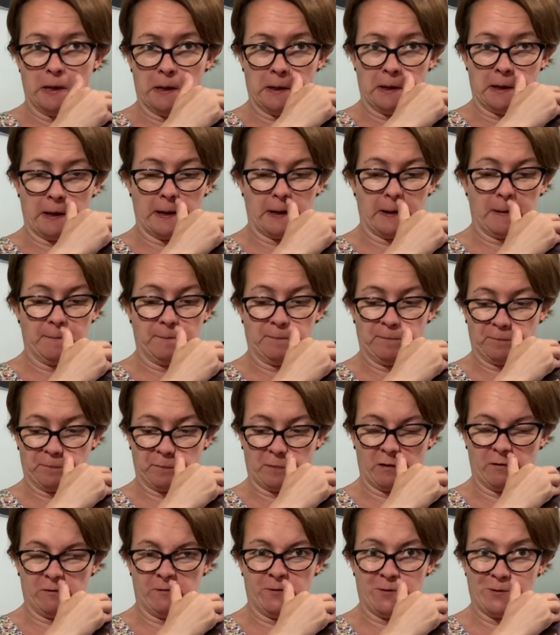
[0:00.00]
Um,
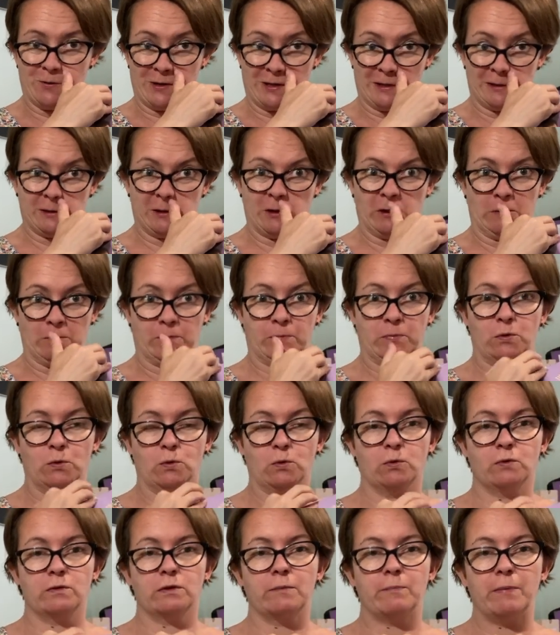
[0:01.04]
for
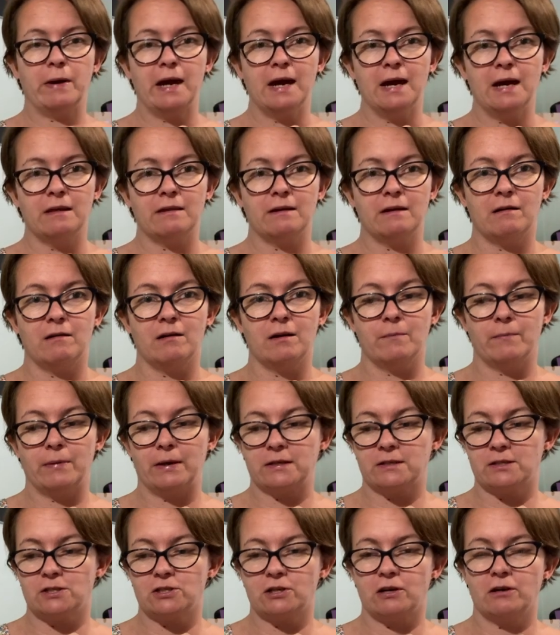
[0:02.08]
example, the pair that I'm about
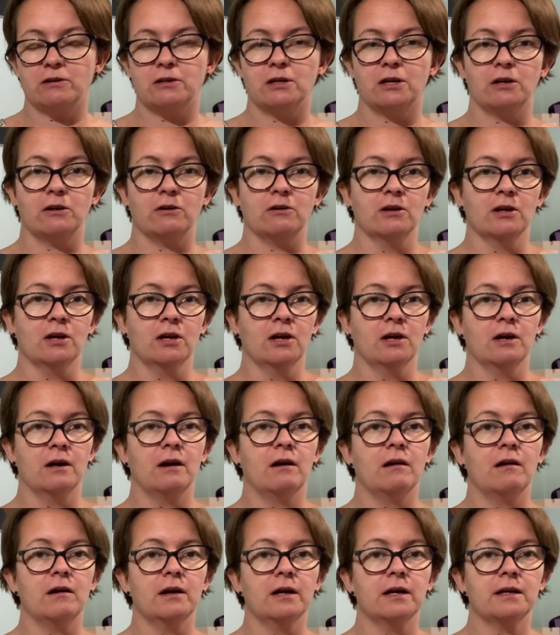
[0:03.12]
to show you,
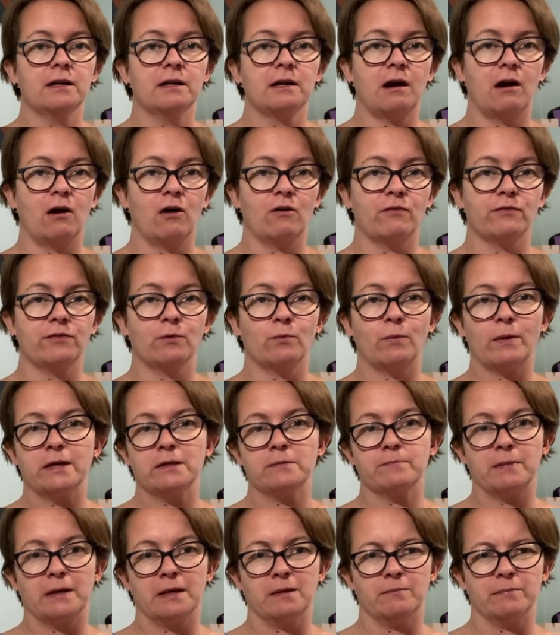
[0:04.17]
I cut off the
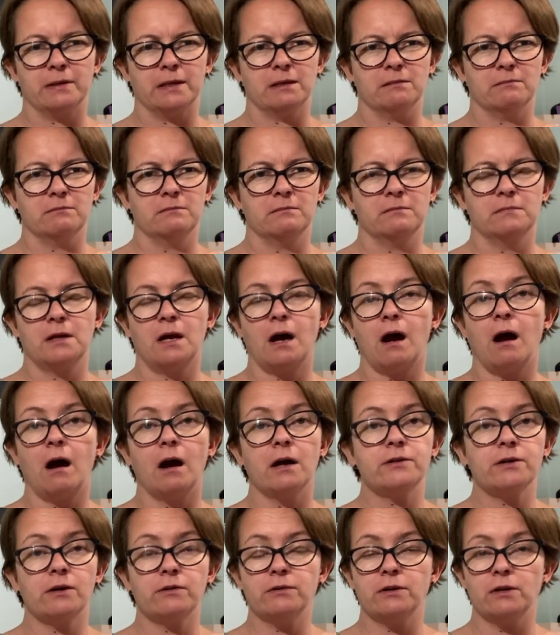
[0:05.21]
waistband bit. I
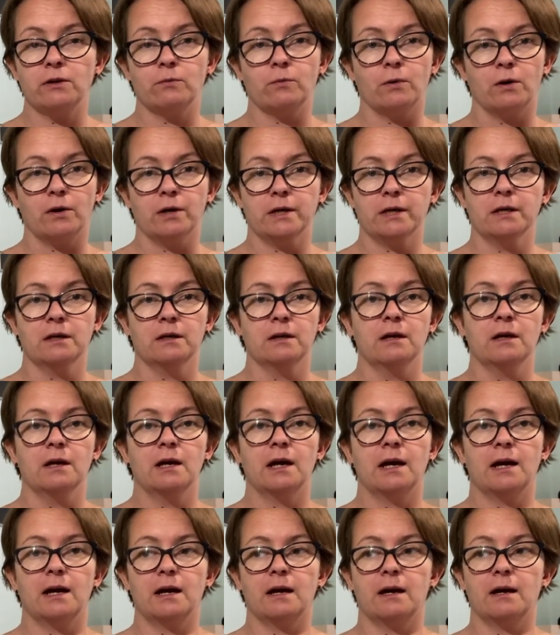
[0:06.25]
don't know why.
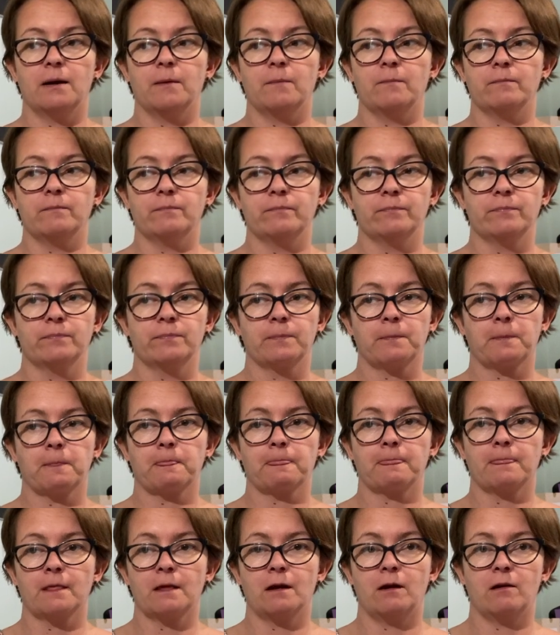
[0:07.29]
Um,
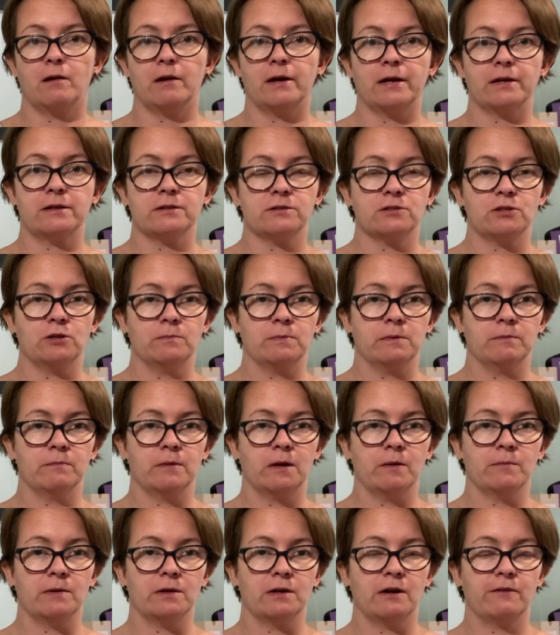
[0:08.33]
I had a stupid
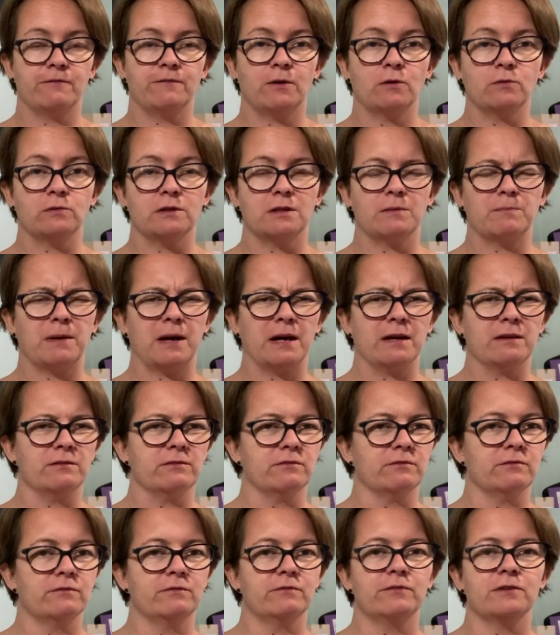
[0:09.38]
moment. I folded the
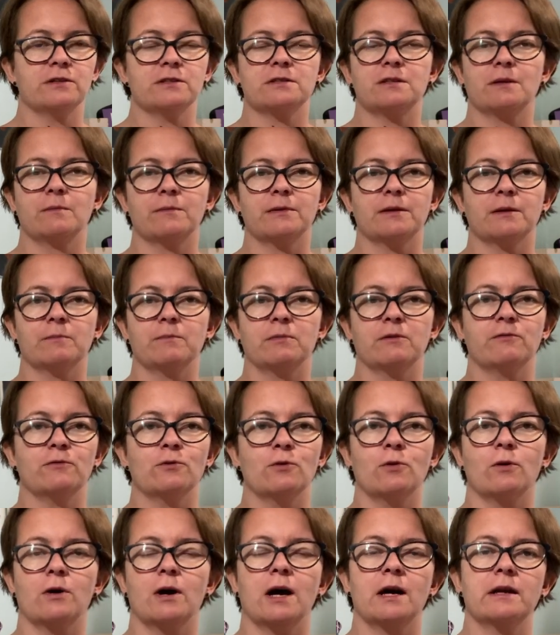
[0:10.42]
pattern for something
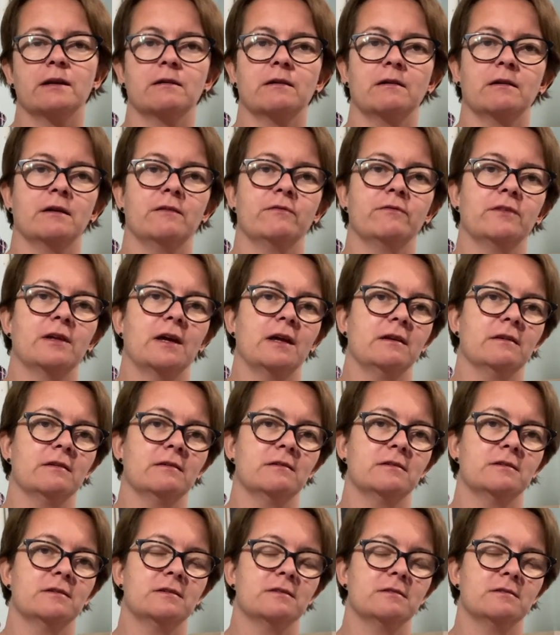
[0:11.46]
before and I
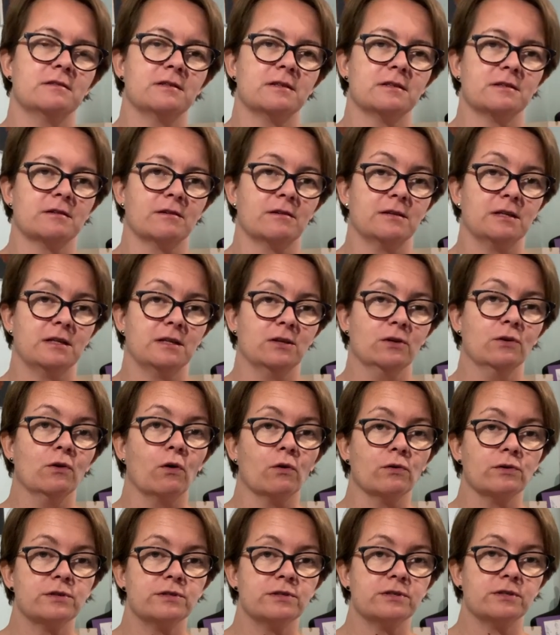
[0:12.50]
then decided
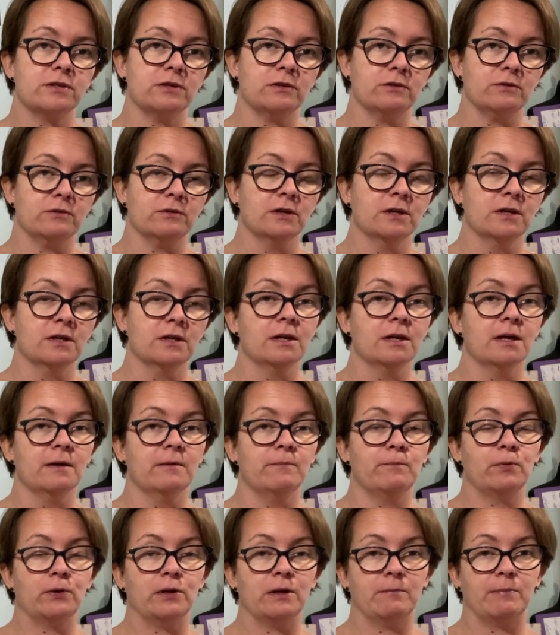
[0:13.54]
not to
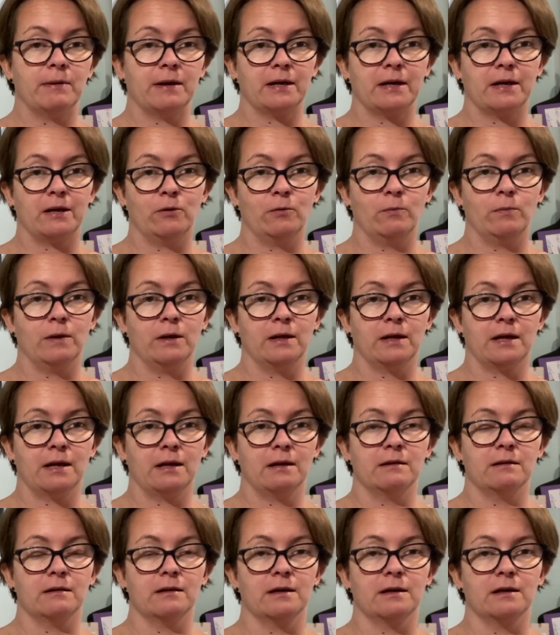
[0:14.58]
put it back open
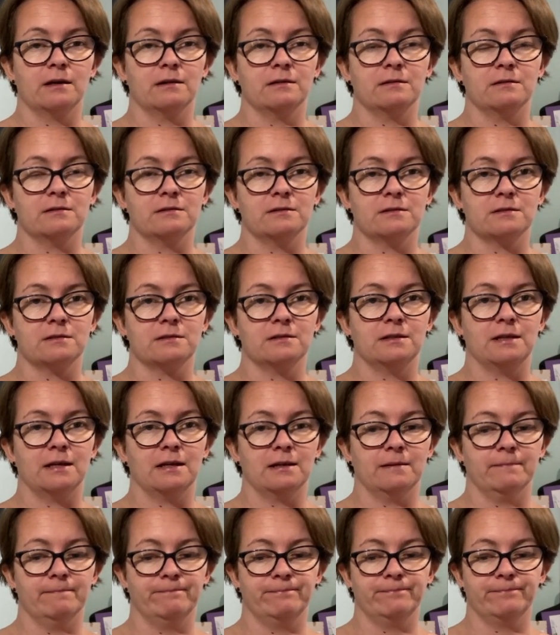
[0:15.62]
again and yeah,
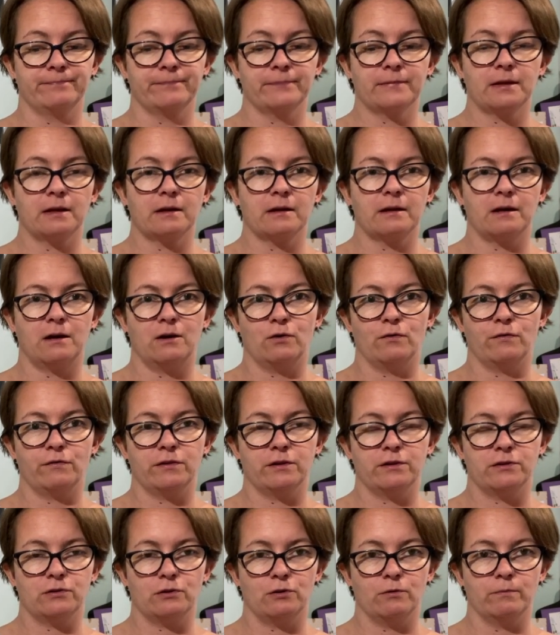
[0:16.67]
cut off the
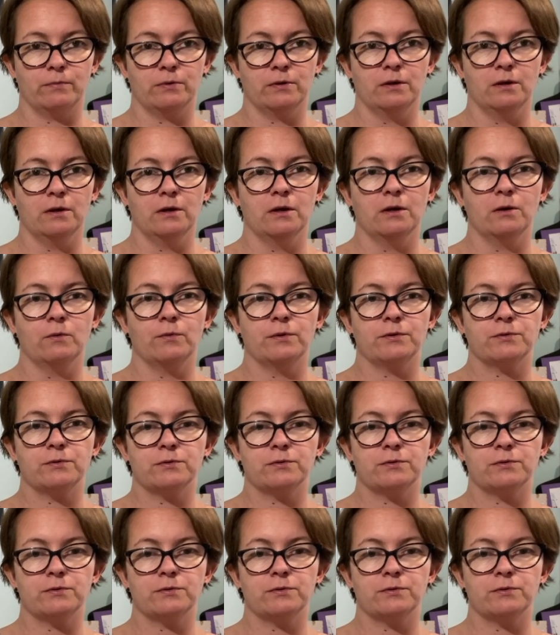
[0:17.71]
top which